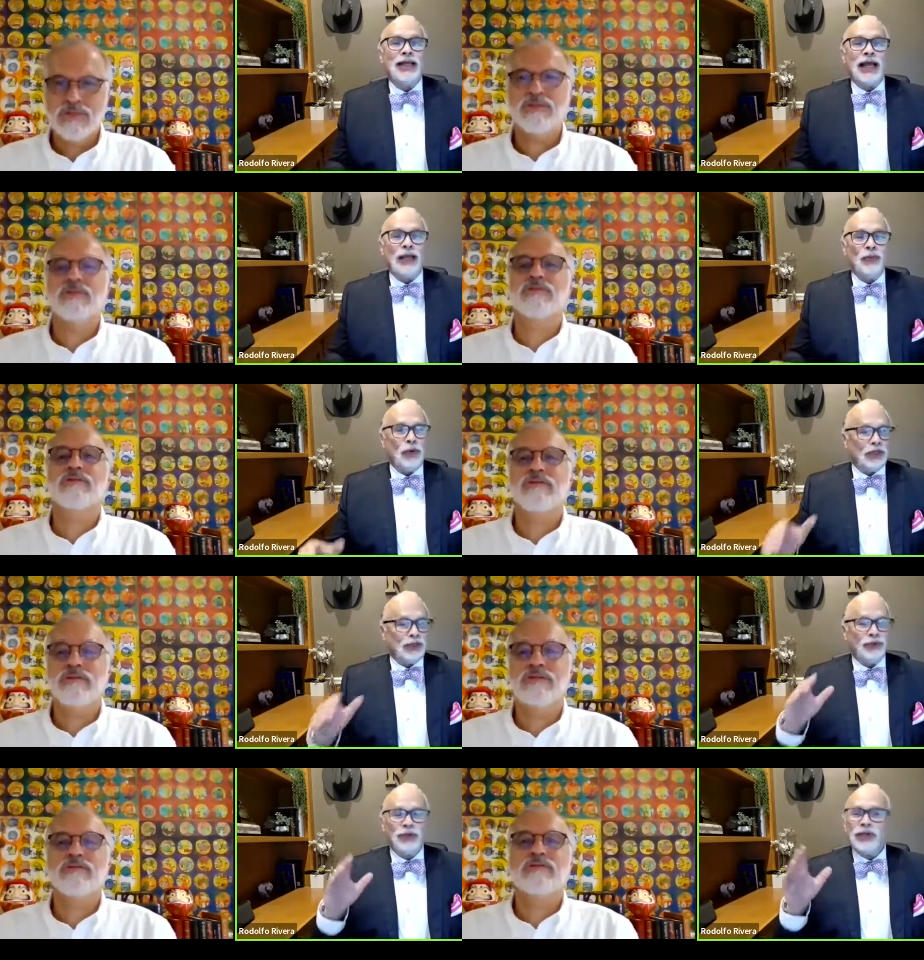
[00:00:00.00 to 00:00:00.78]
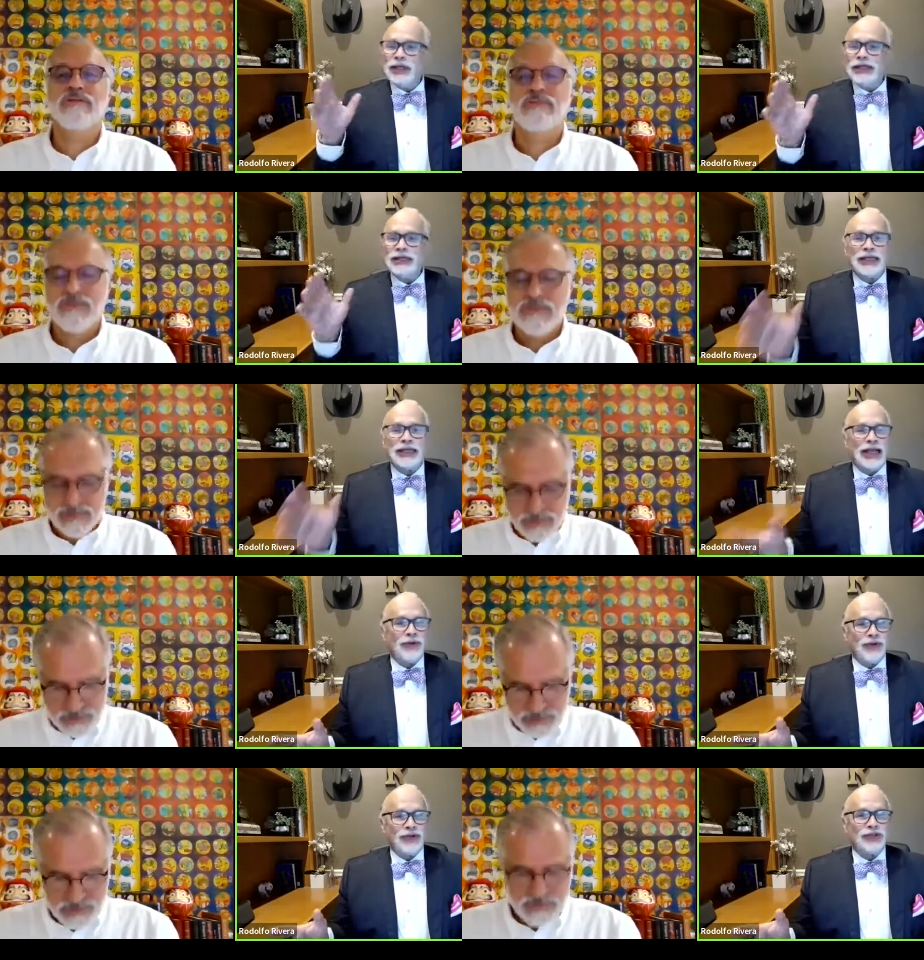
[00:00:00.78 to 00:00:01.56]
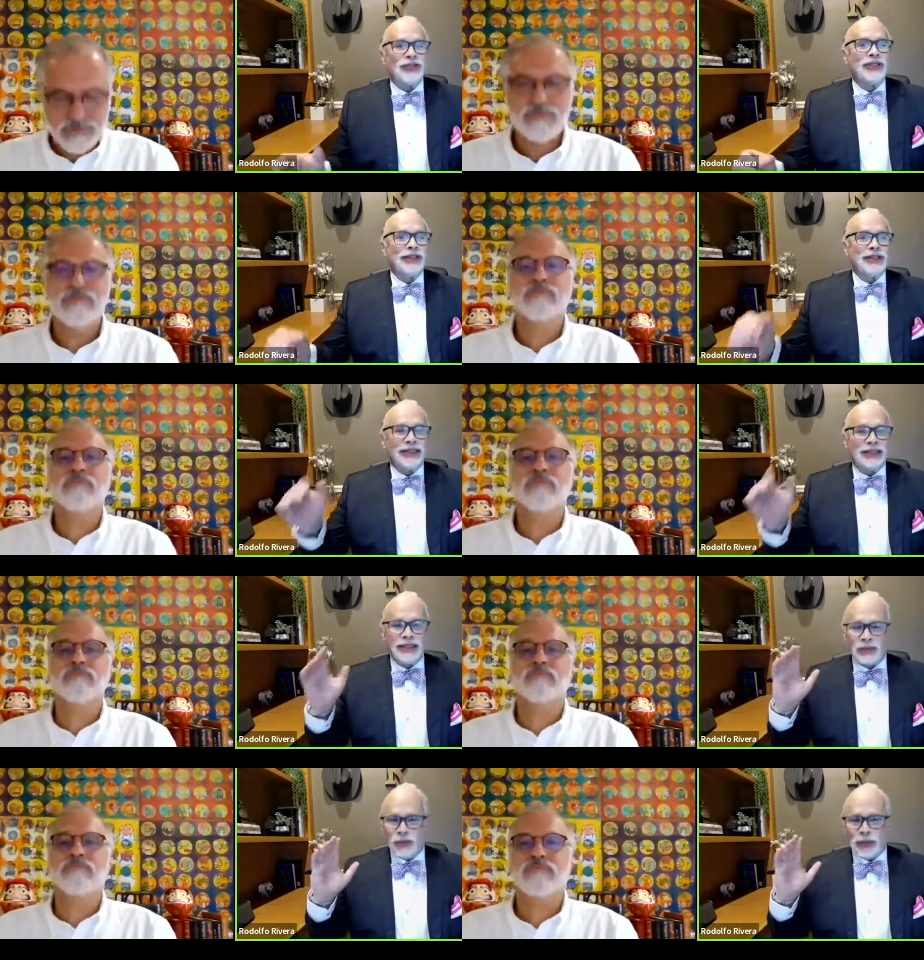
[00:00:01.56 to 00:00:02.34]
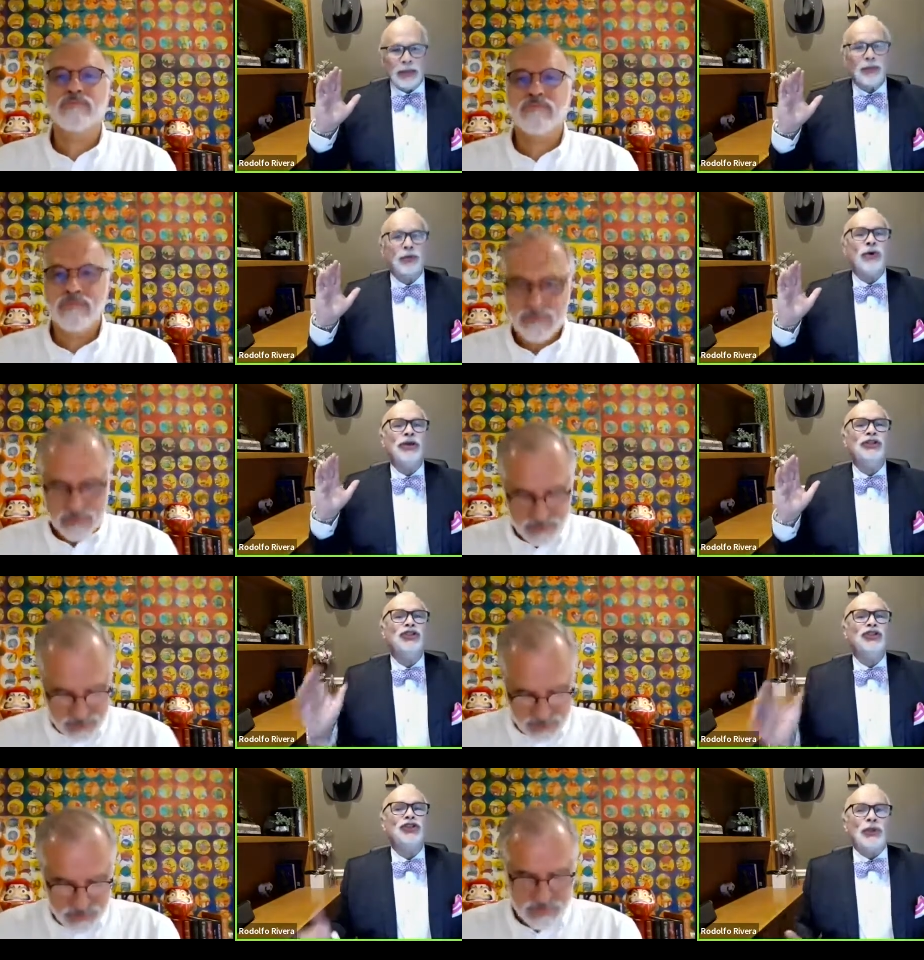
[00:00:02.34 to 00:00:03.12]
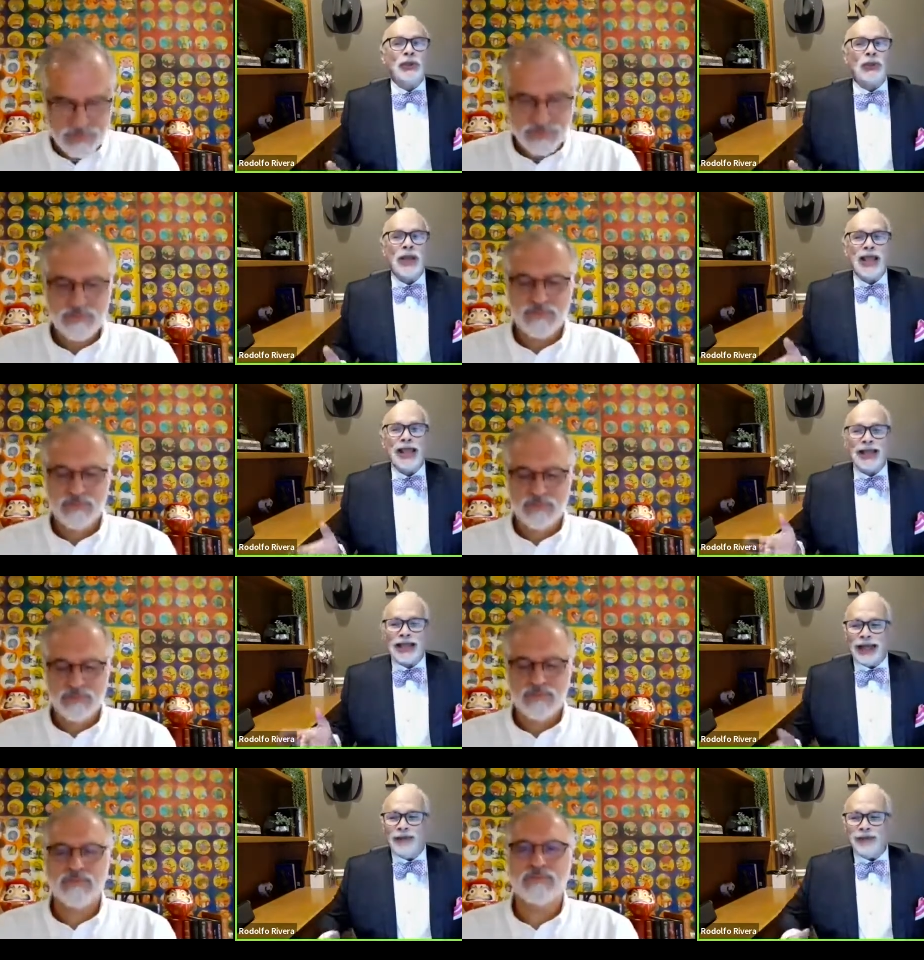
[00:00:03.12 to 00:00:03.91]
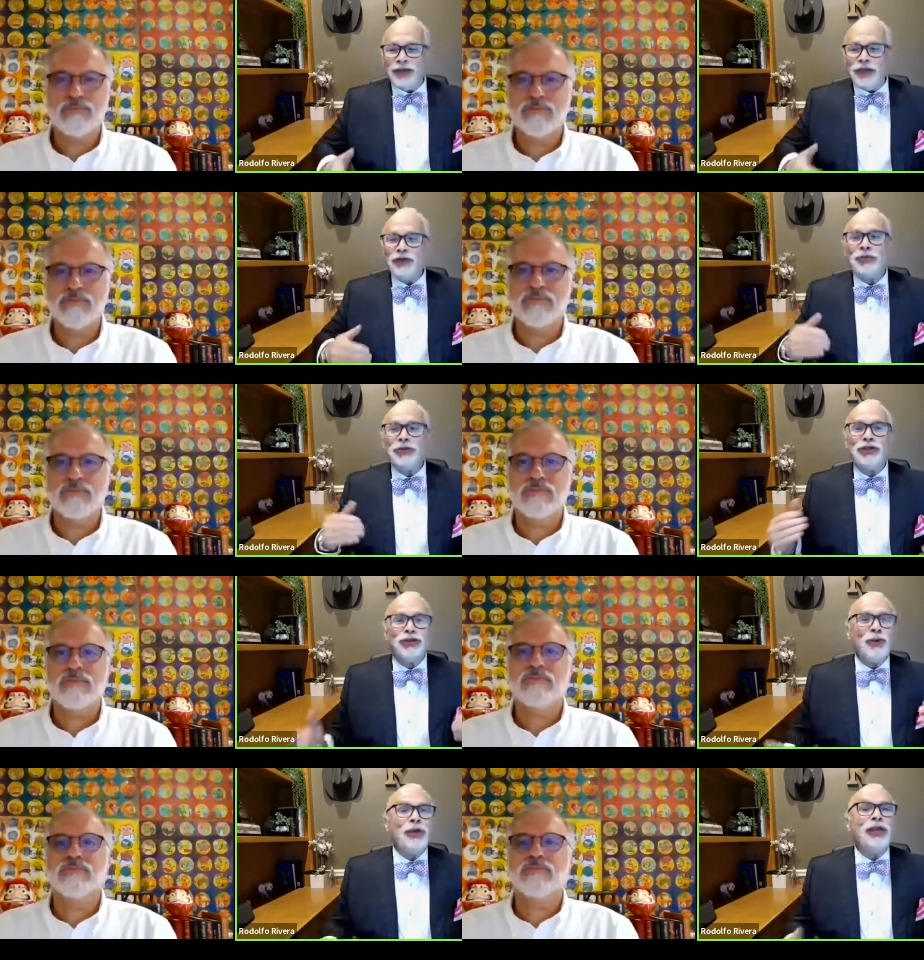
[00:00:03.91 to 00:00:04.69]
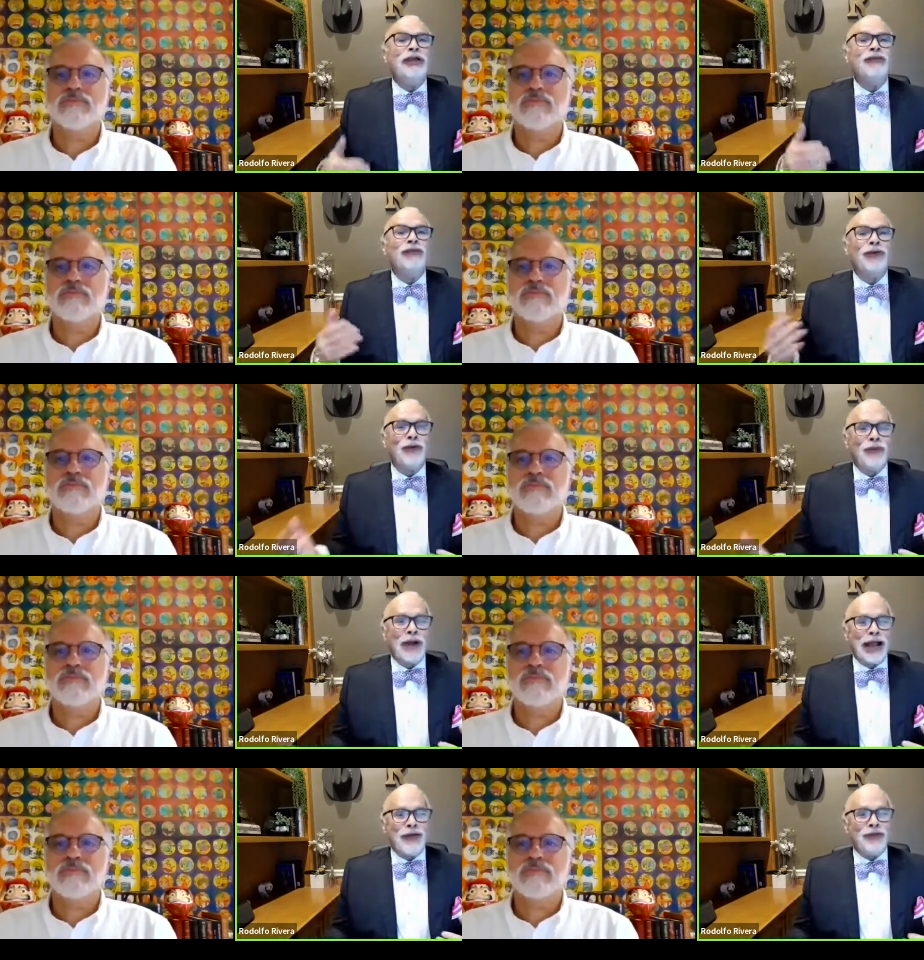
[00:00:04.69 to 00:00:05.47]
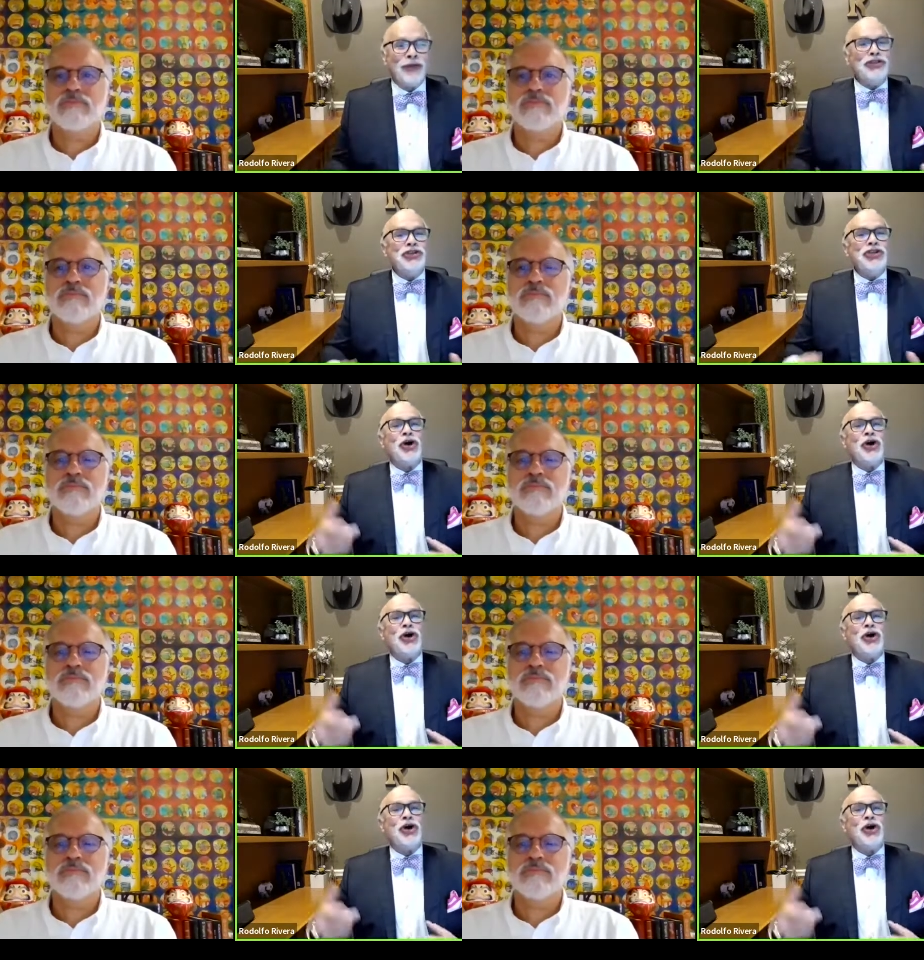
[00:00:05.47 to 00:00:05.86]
Speaker 1: I work during these hours. This is what I'm going to do. And after you've been doing it for a while, then you